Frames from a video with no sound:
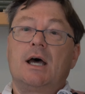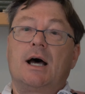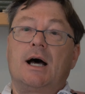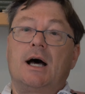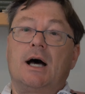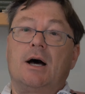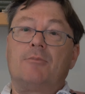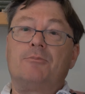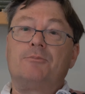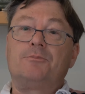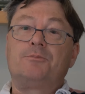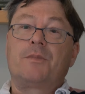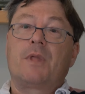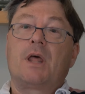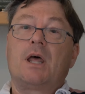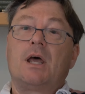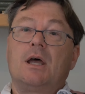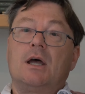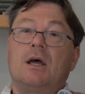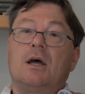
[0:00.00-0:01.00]
Part
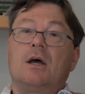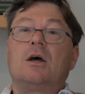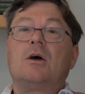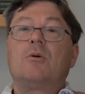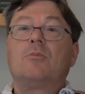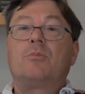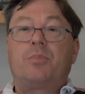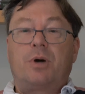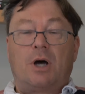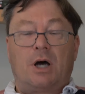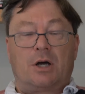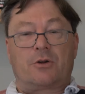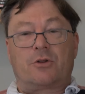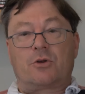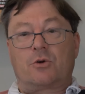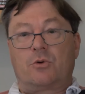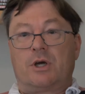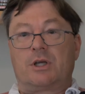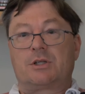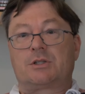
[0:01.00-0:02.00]
of
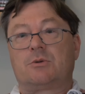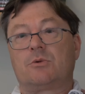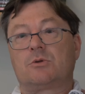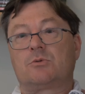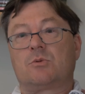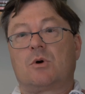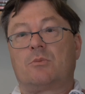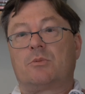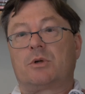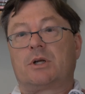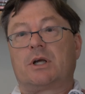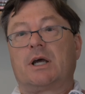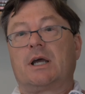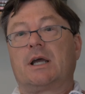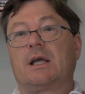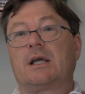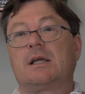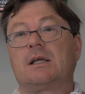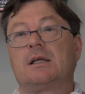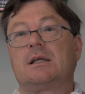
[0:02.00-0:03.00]
the question was, what would
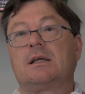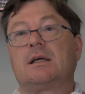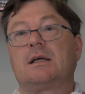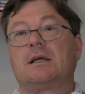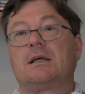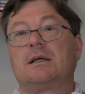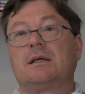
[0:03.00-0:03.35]
I